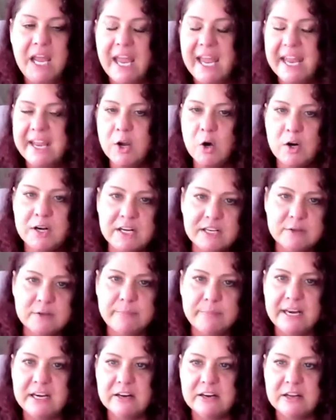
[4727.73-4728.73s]
and going into the
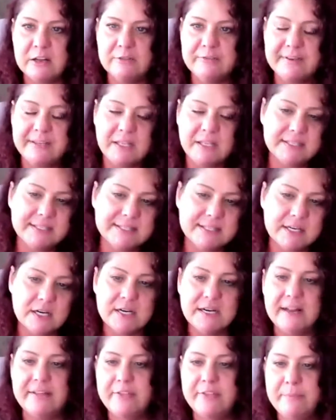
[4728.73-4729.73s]
medical field and
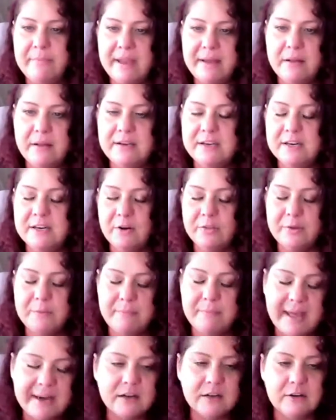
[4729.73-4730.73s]
starting on the
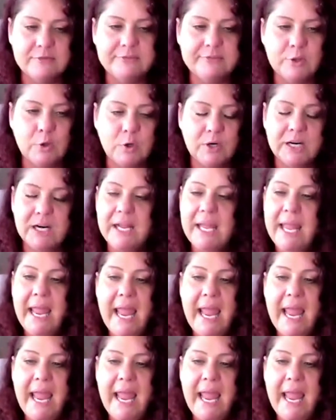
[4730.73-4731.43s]
medical floor.